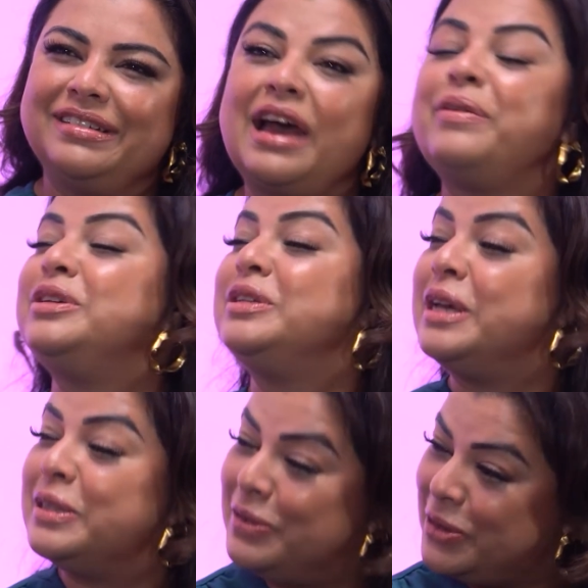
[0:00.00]
Now it's just
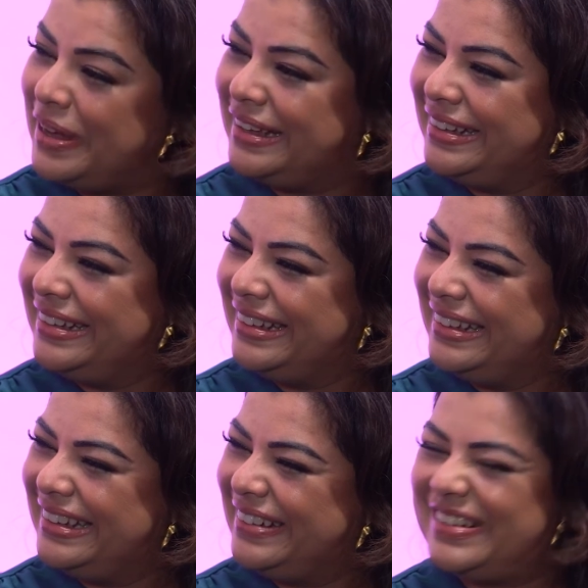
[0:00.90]
tears of joy.
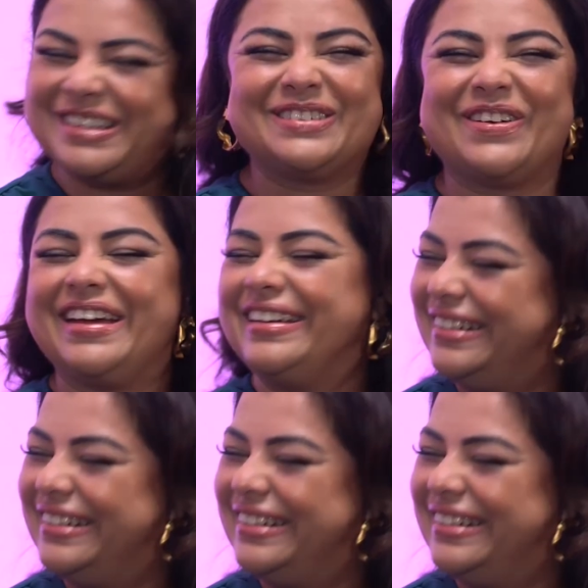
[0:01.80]
Good. Which is great.